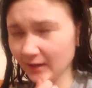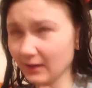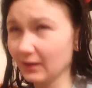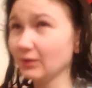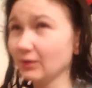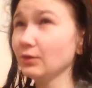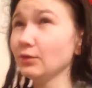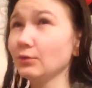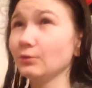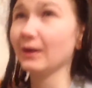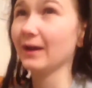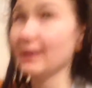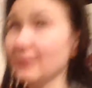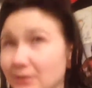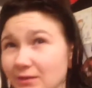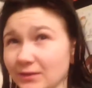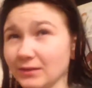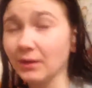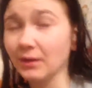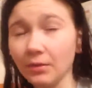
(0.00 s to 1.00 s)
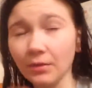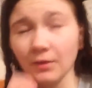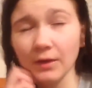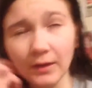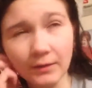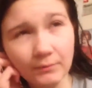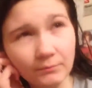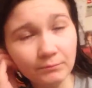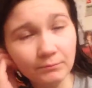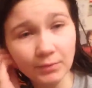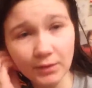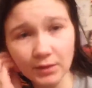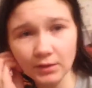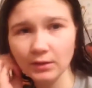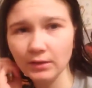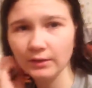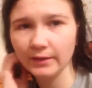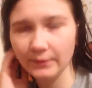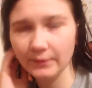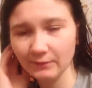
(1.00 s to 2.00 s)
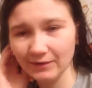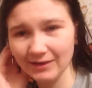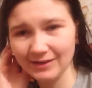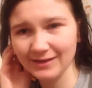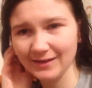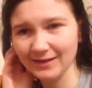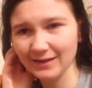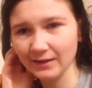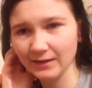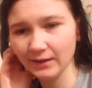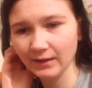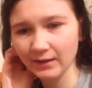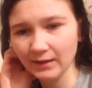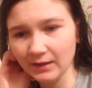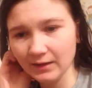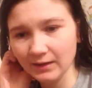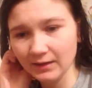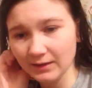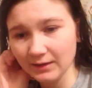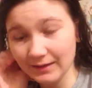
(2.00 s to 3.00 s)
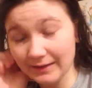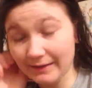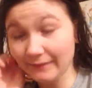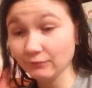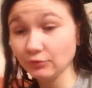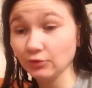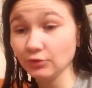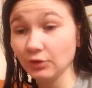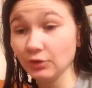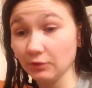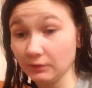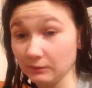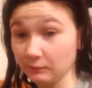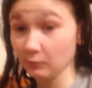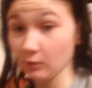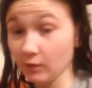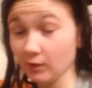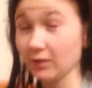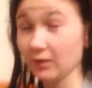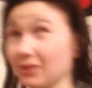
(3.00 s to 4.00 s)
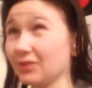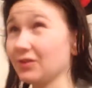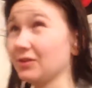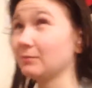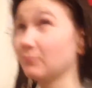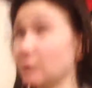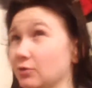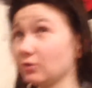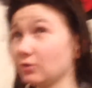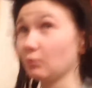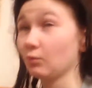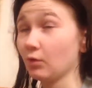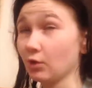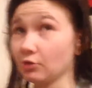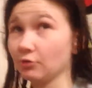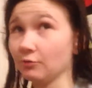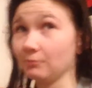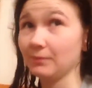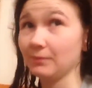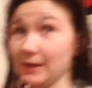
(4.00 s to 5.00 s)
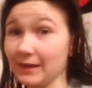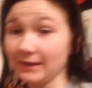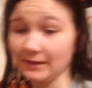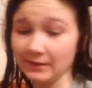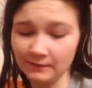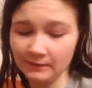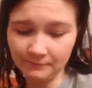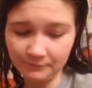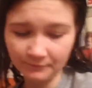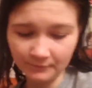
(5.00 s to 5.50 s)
I don't know what else I did there, but anyway, yeah, I haven't done any work, I think, because I woke up late